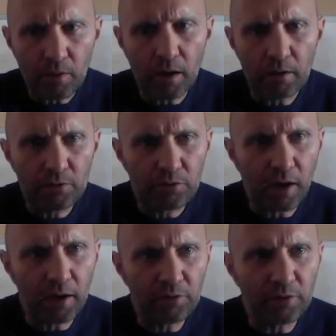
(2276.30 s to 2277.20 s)
Okay,
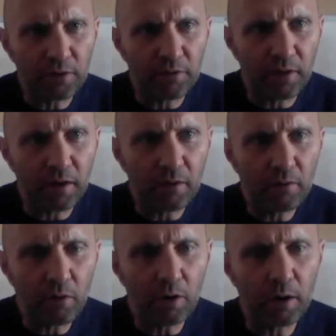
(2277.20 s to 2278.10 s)
sine of 6
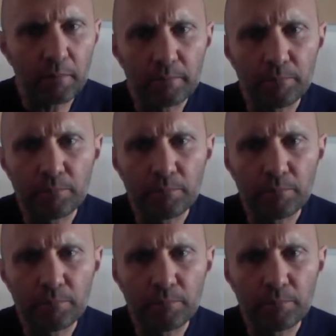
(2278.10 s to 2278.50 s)
theta. Okay.